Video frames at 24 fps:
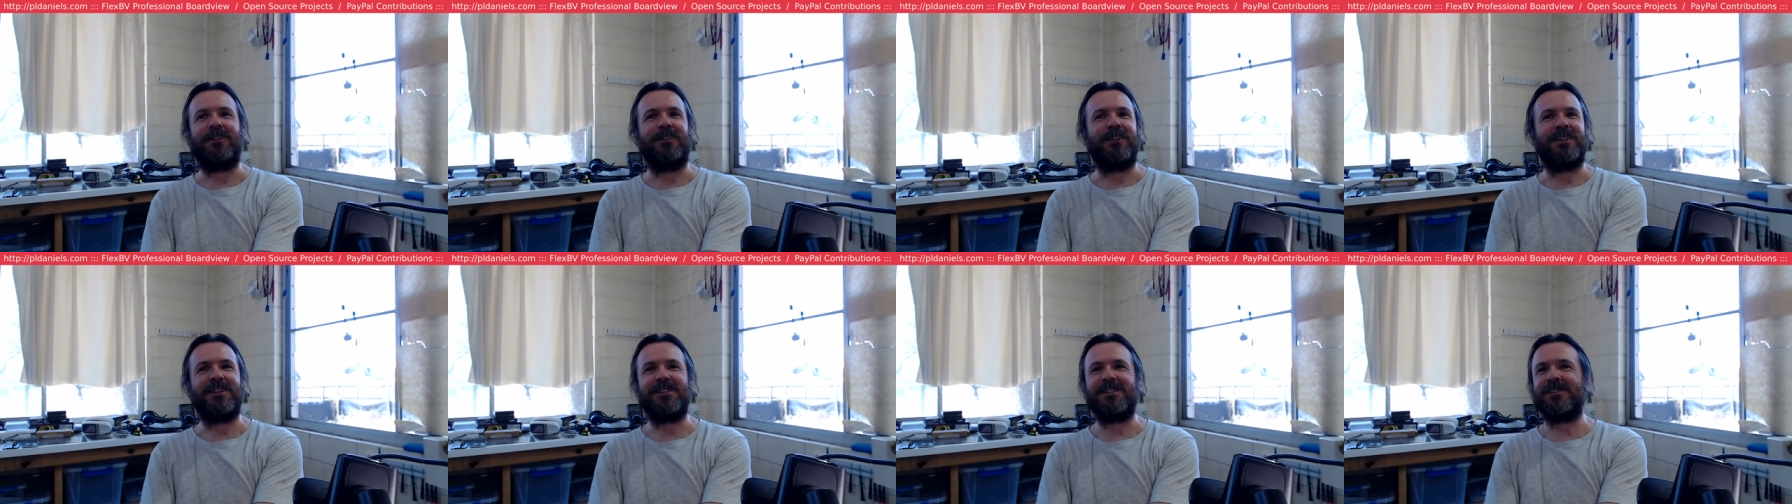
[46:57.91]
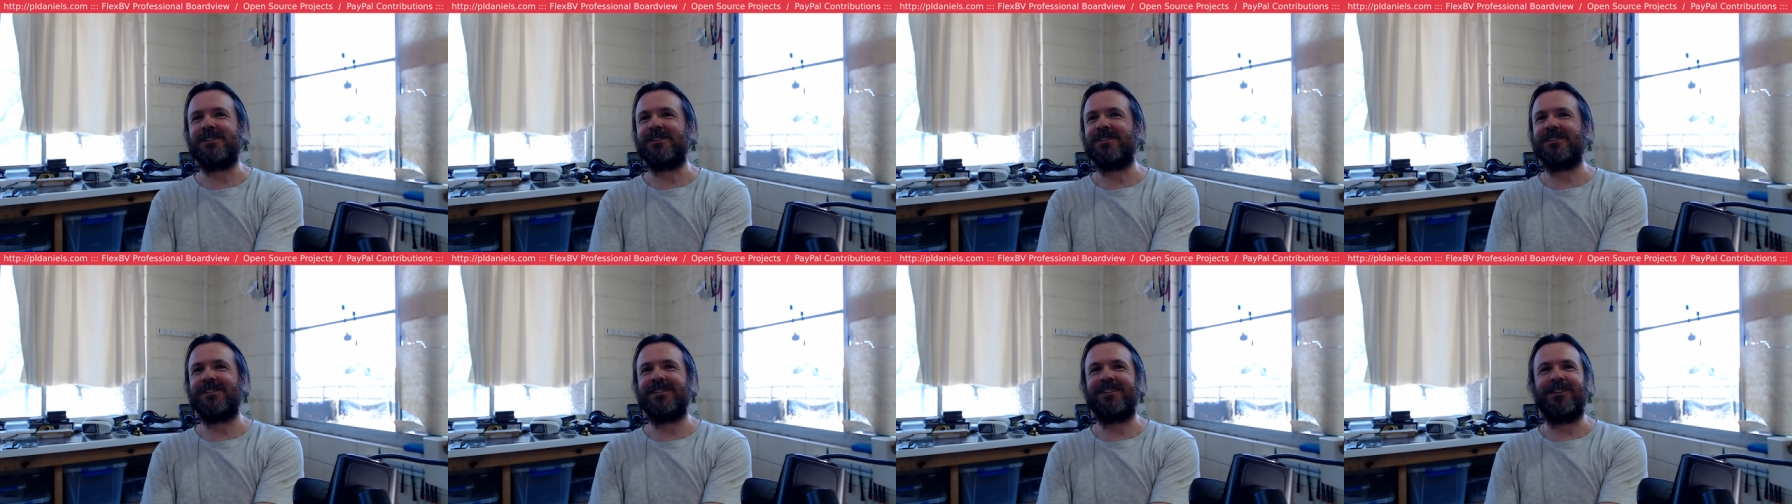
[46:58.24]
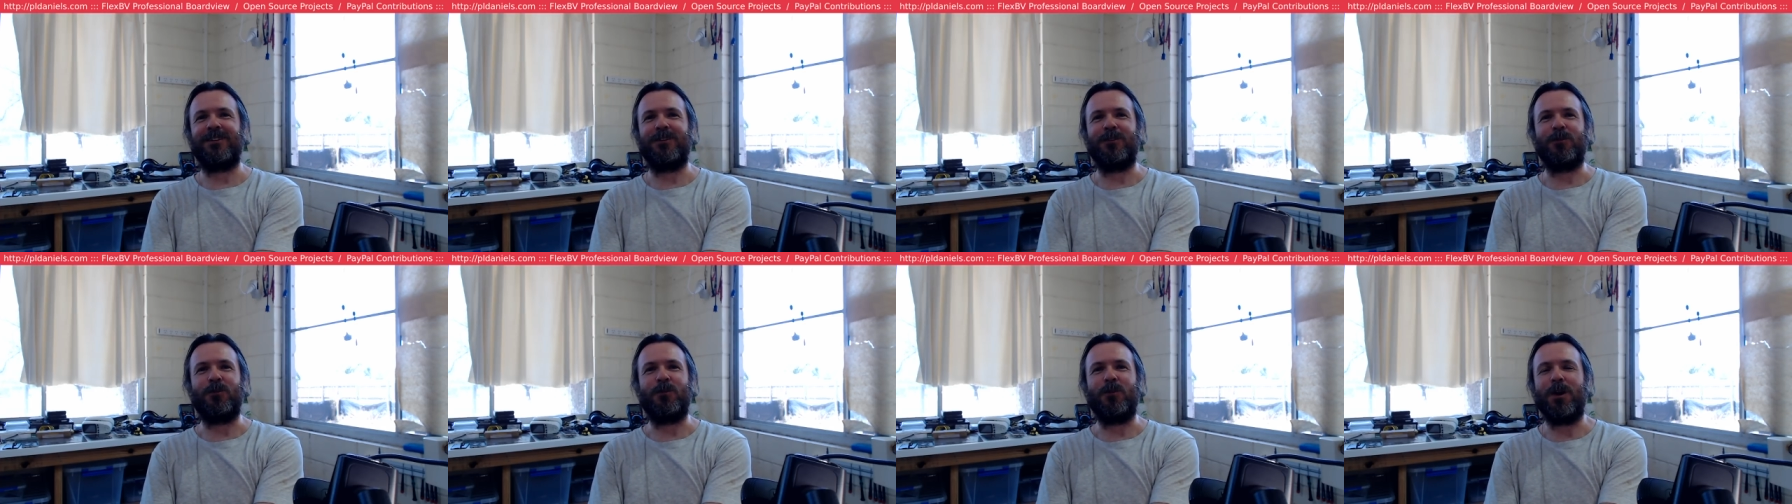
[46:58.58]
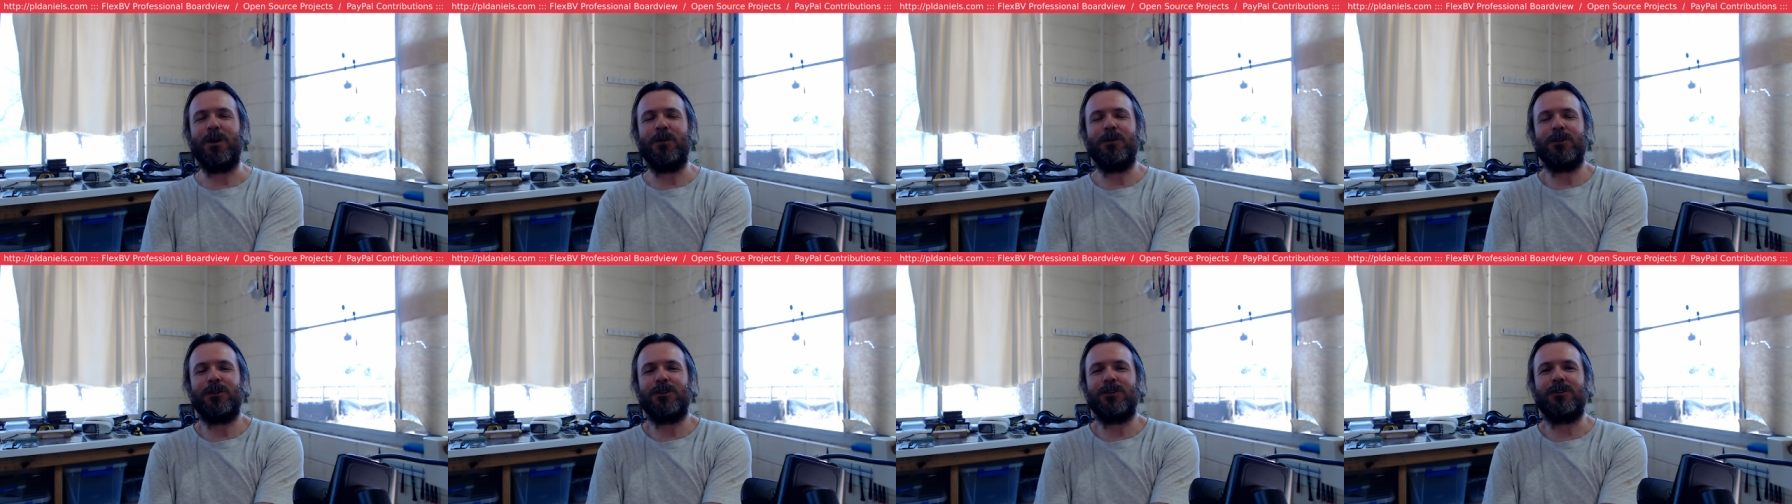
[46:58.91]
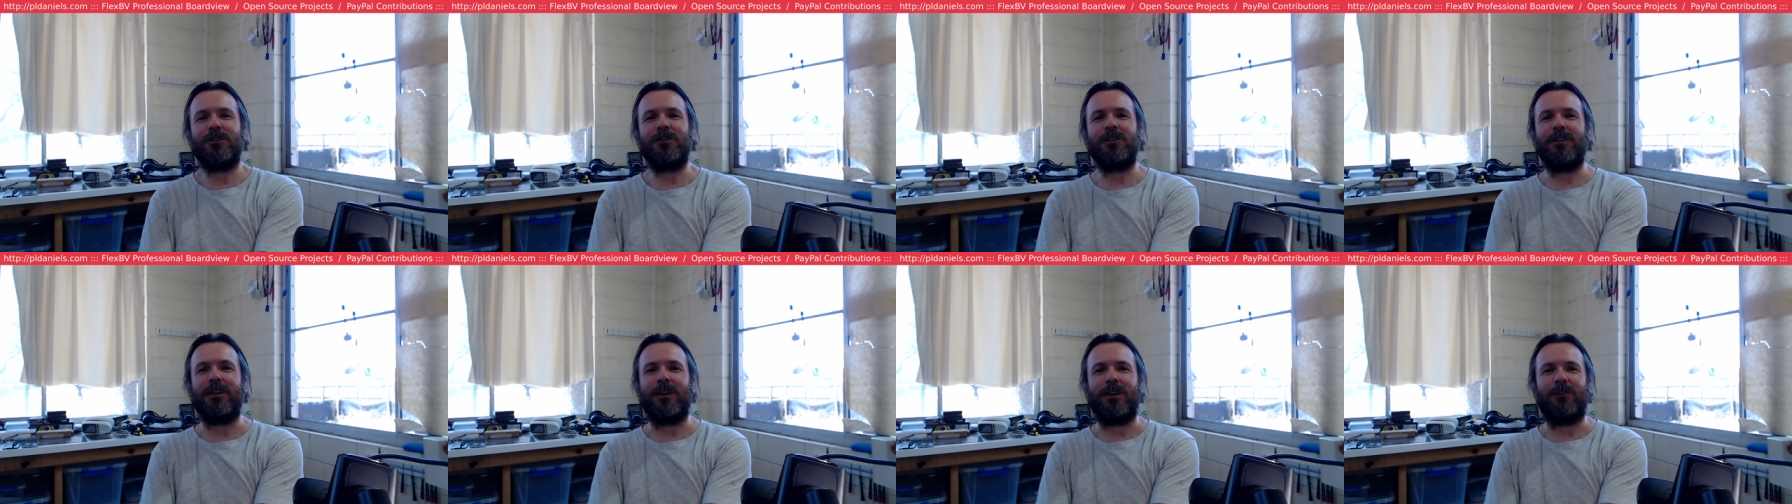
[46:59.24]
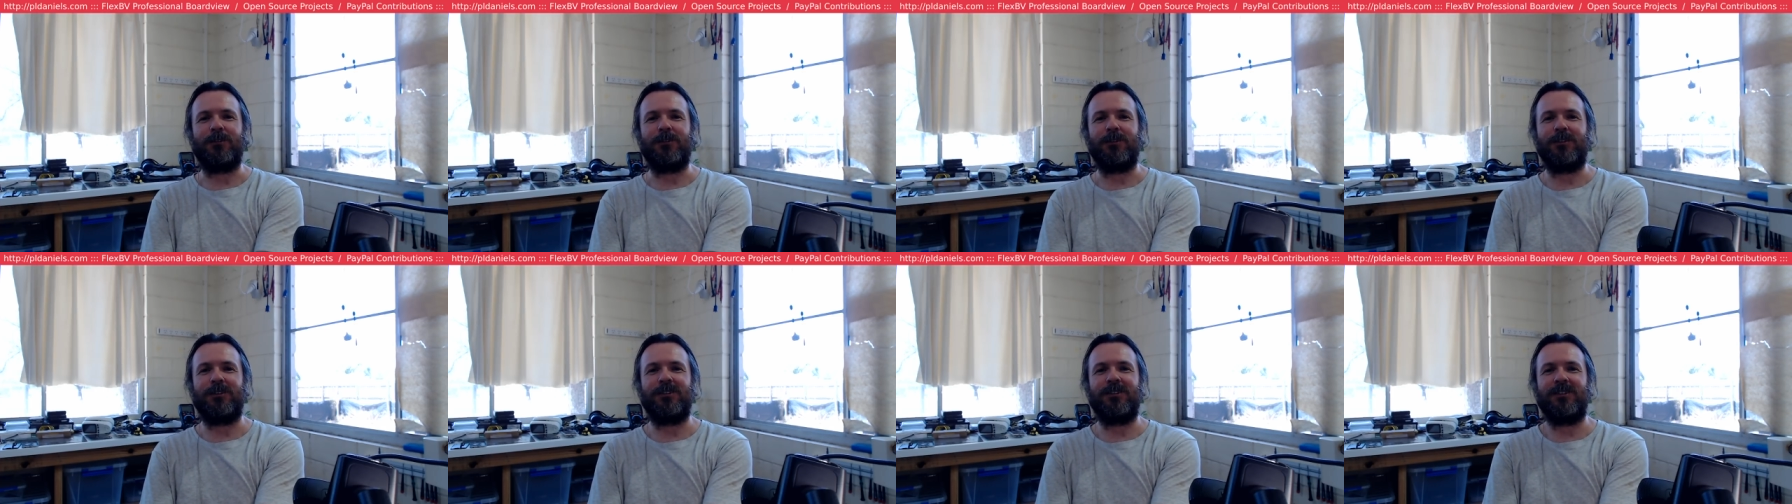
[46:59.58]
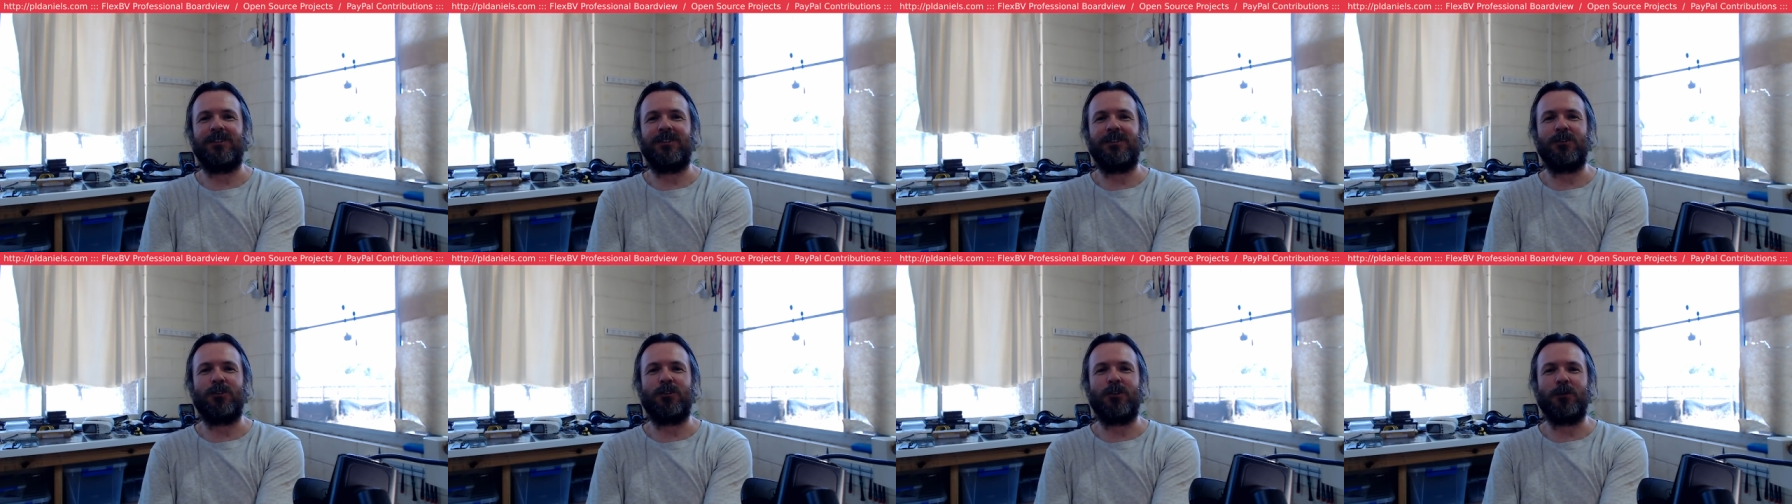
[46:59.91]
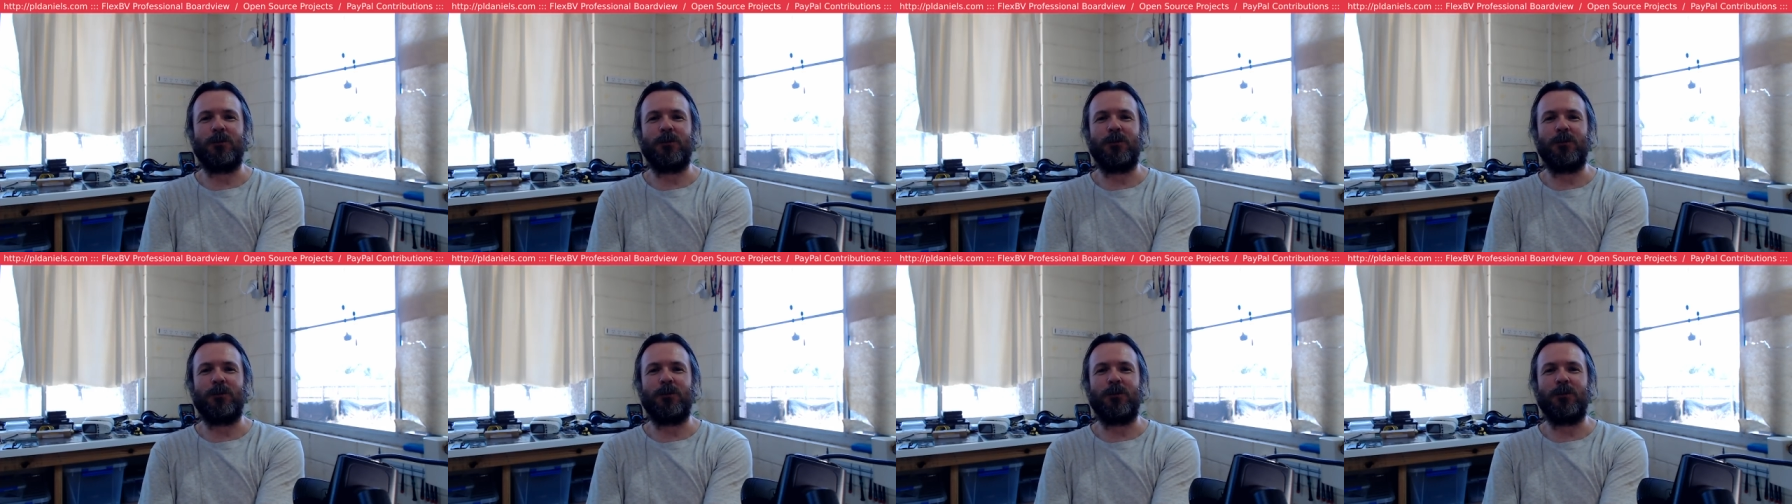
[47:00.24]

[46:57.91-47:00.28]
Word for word: That's well, why would you do that? Y you're an